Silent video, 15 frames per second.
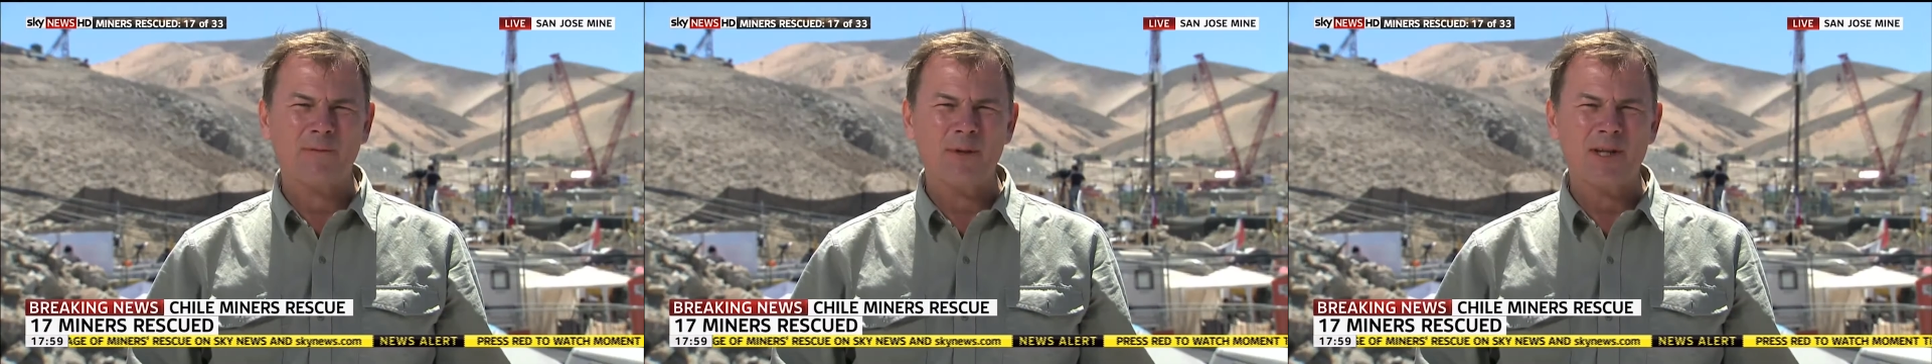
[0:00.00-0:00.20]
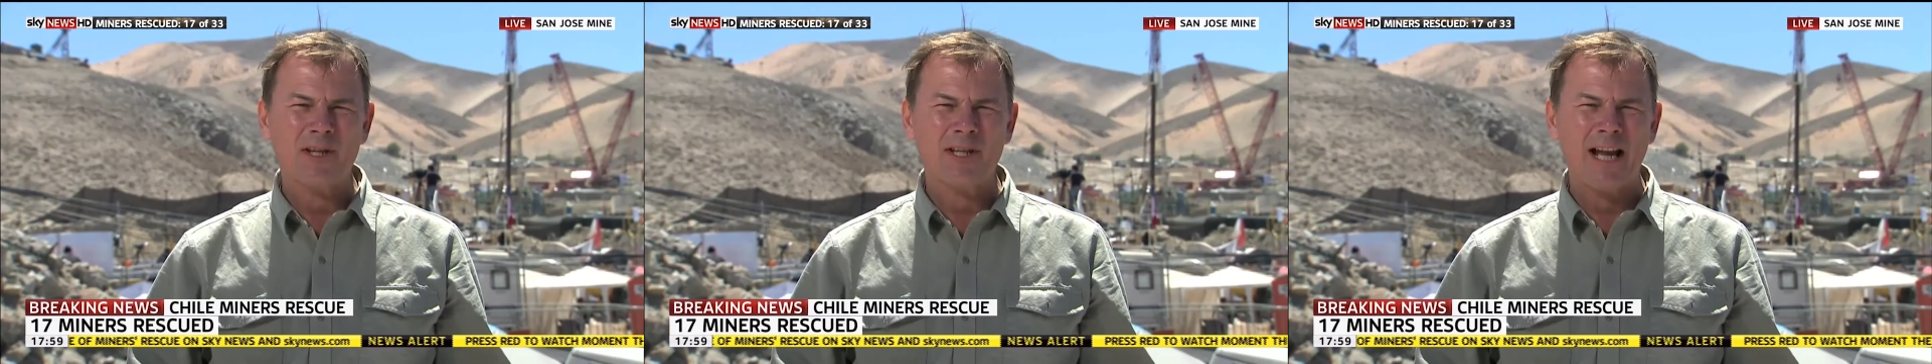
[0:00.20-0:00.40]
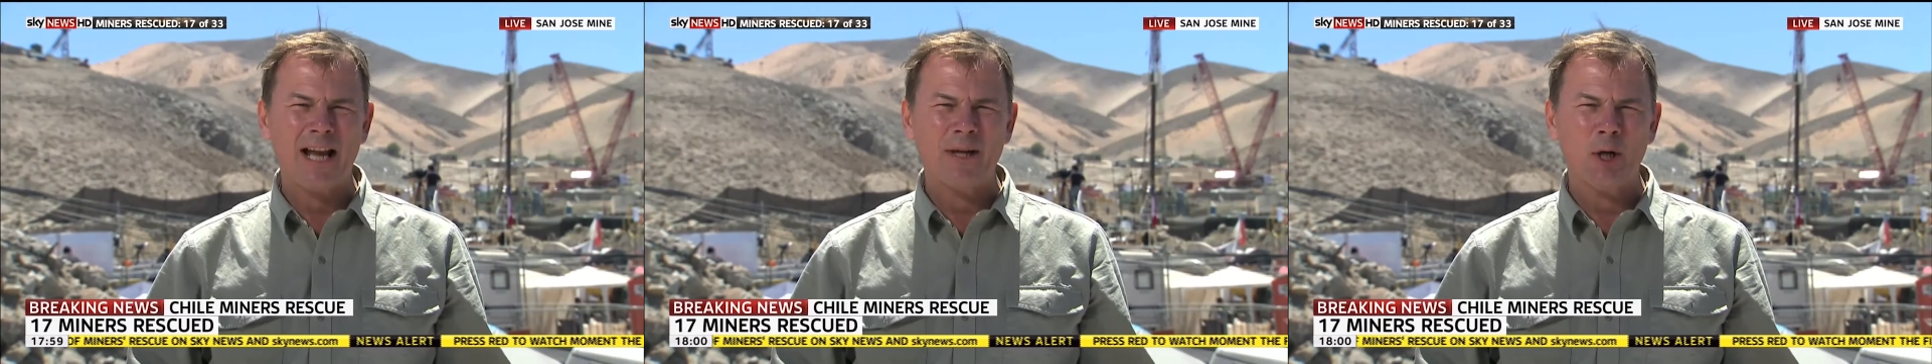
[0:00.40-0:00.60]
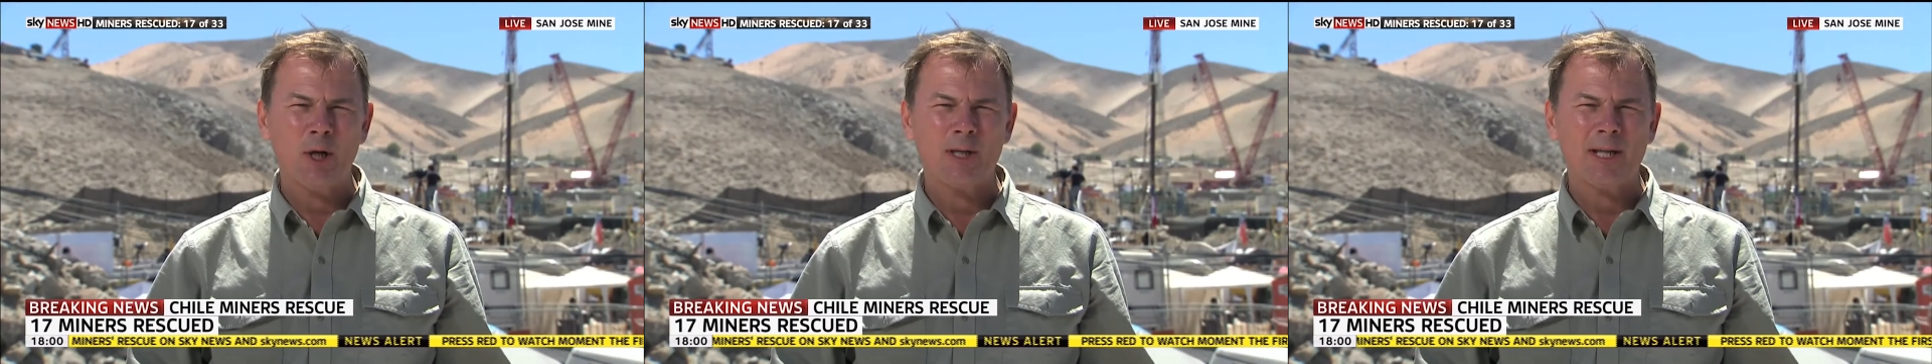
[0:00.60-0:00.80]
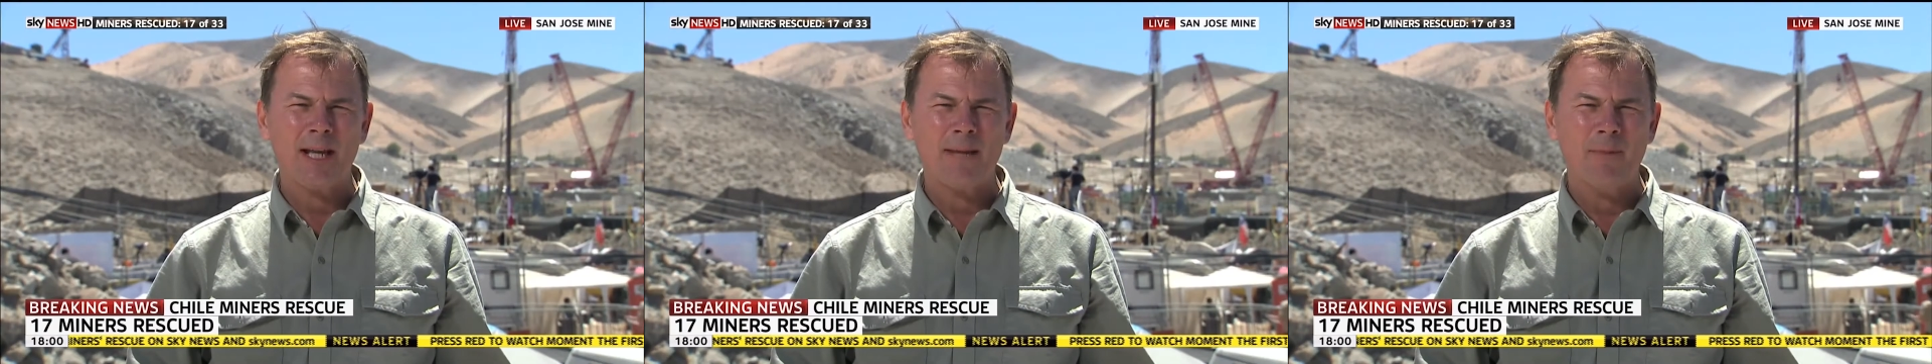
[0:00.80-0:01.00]
from the San
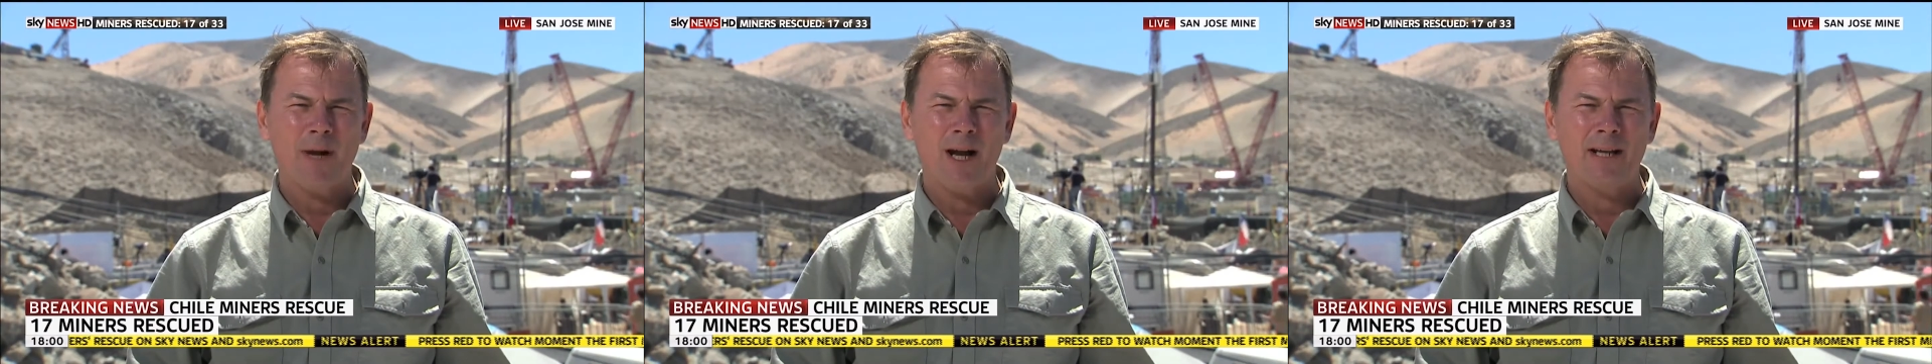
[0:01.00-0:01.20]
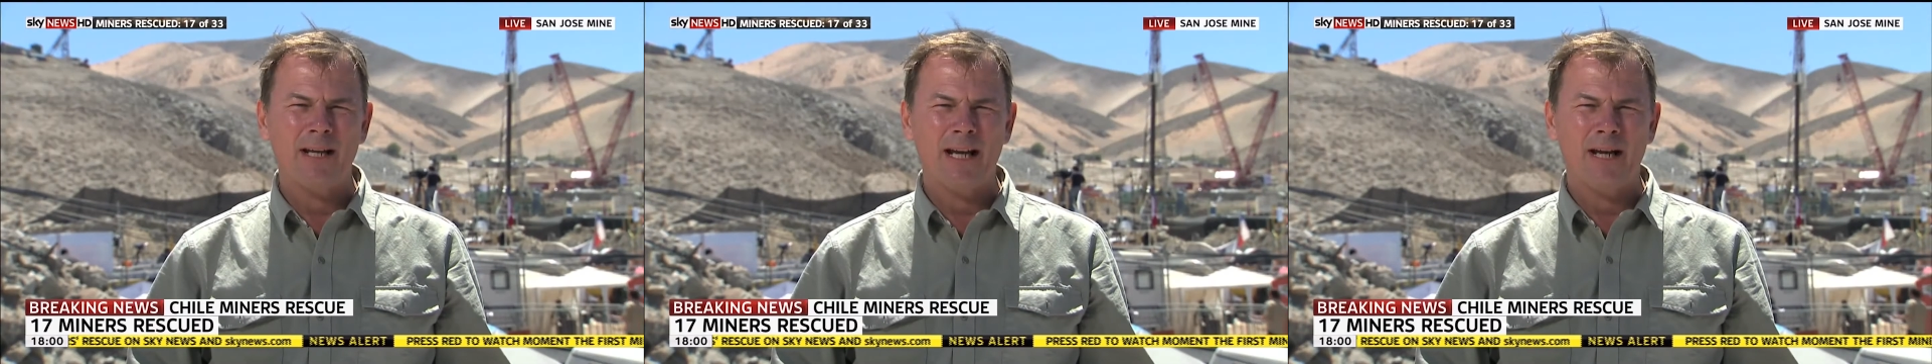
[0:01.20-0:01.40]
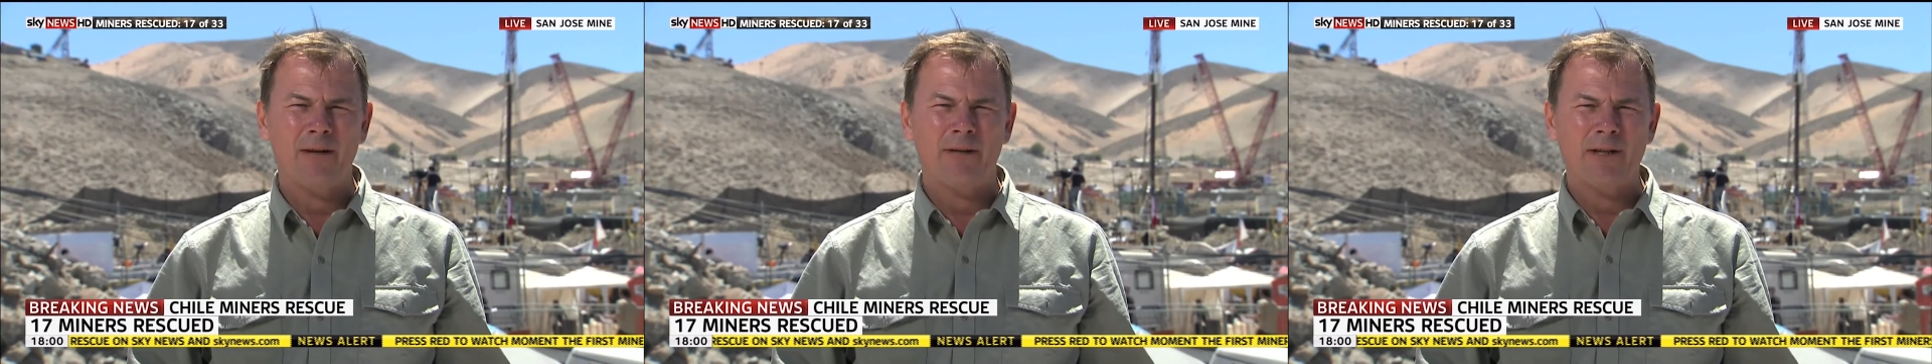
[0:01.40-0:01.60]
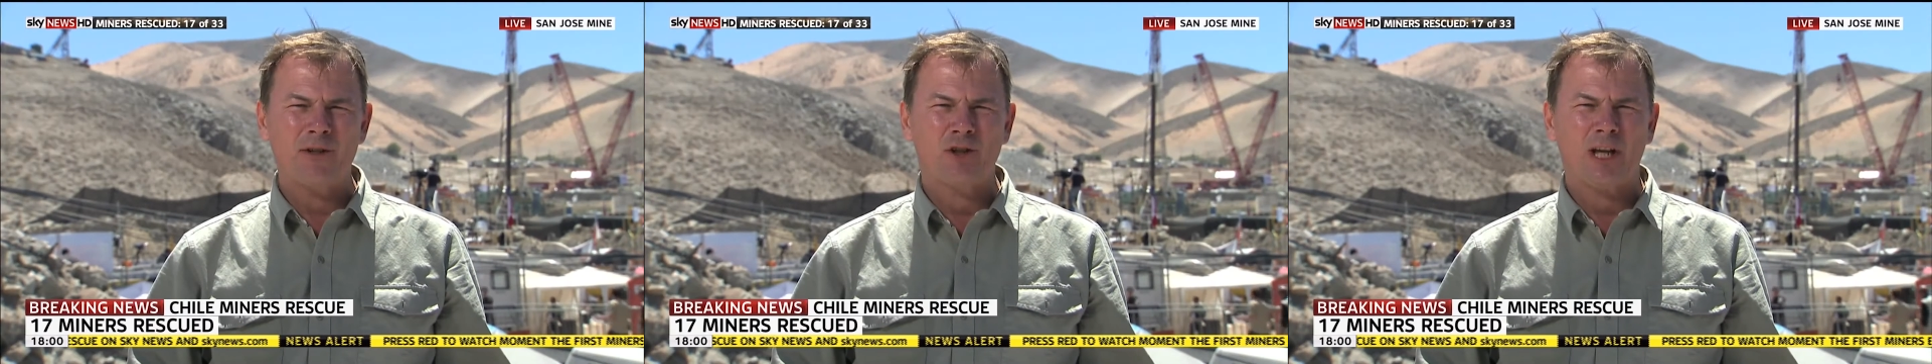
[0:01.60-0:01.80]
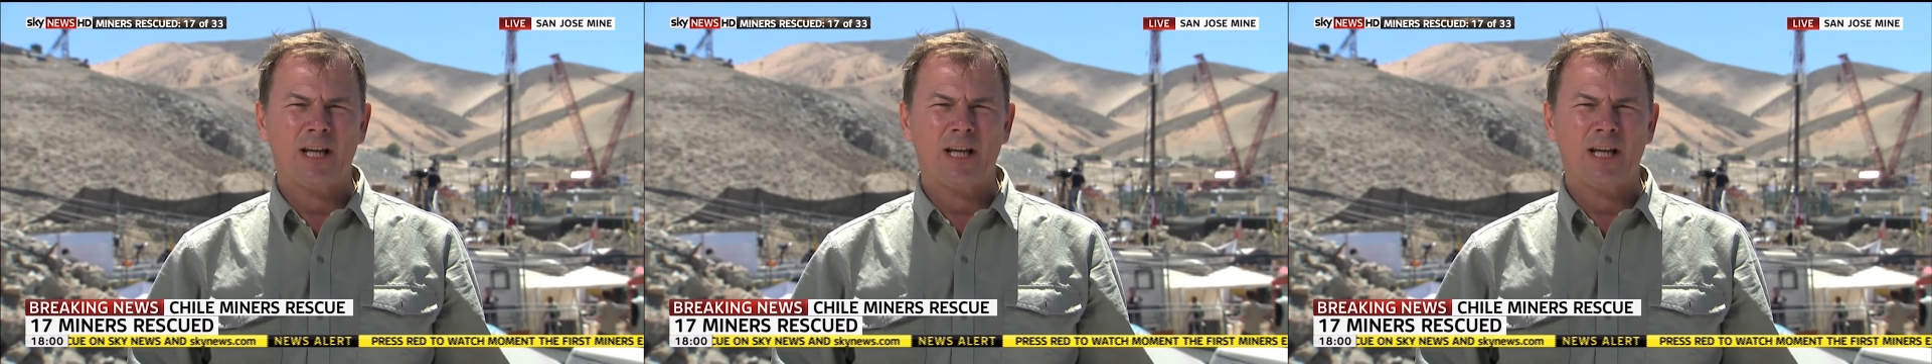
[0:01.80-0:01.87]
Jose mine here in